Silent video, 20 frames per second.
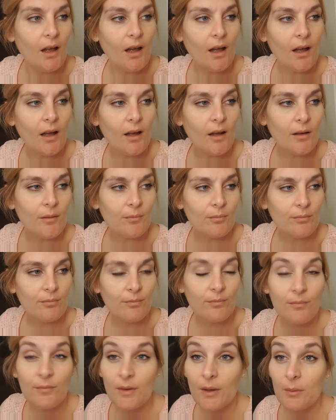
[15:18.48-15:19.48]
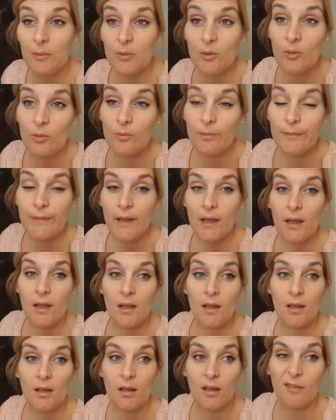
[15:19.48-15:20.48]
So it's cool.
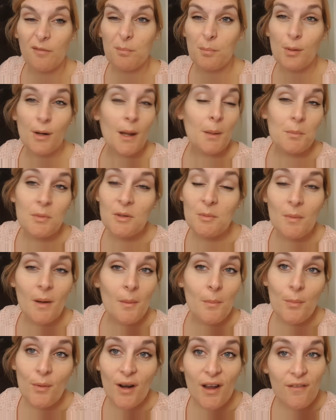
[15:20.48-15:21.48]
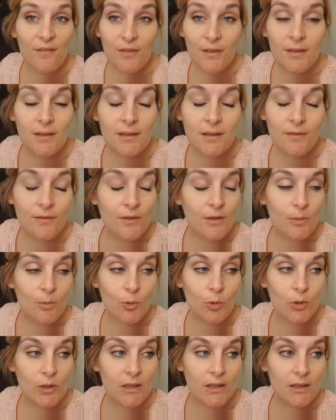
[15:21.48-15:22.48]
I've prepped my breakfast for the
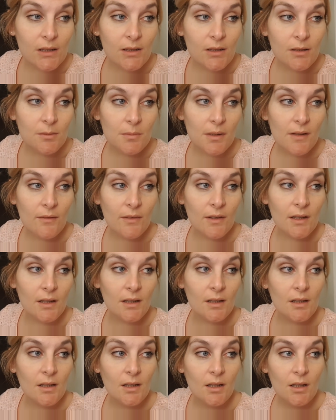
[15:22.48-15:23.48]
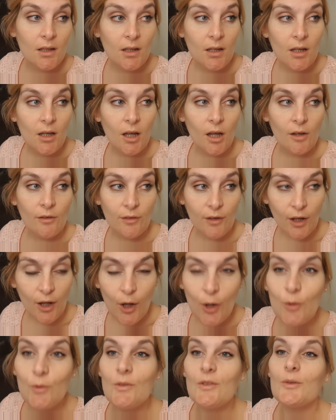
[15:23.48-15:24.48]
morning. I'm having overnight
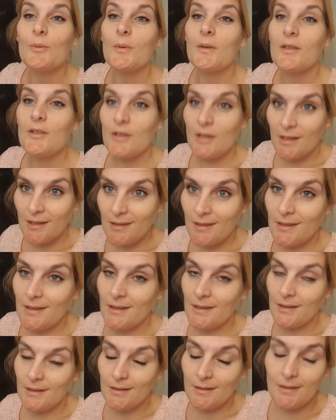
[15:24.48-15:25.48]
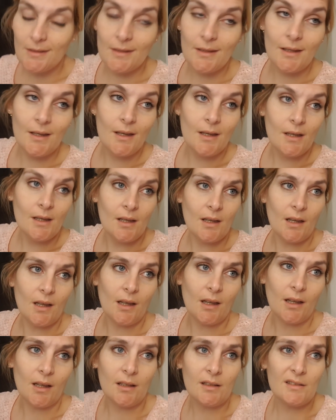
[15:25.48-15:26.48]
oats with chia seeds,
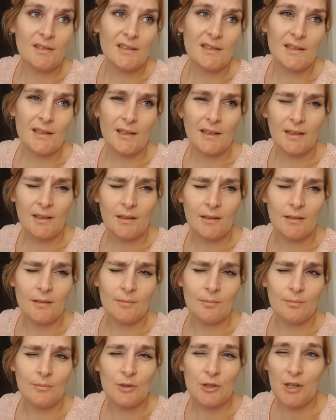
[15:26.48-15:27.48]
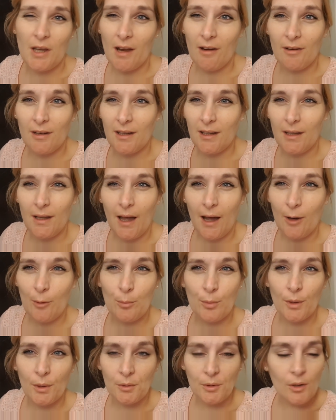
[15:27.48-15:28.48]
and it's like a cherry
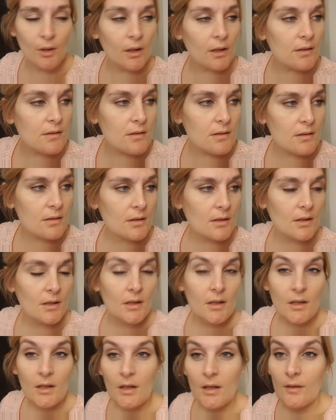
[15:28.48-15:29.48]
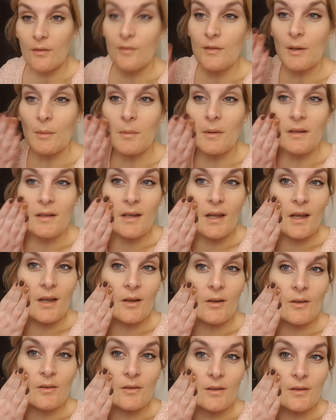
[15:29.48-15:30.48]
Alpro yogurt. Done my
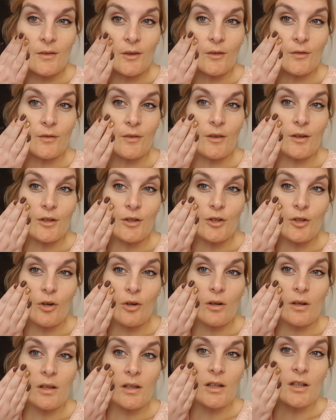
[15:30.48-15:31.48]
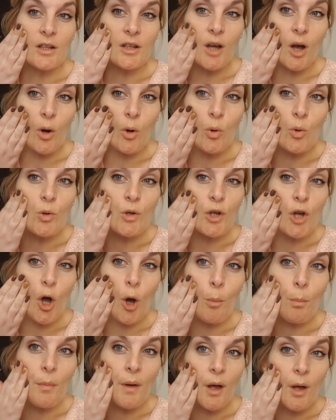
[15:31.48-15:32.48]
nails, I've gone for a chocolate and gold
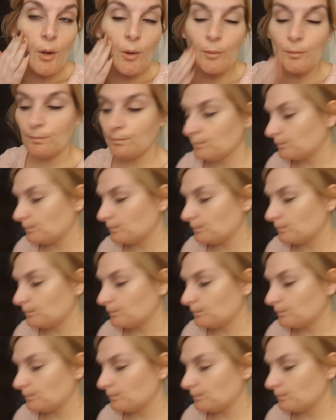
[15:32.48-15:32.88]
combo.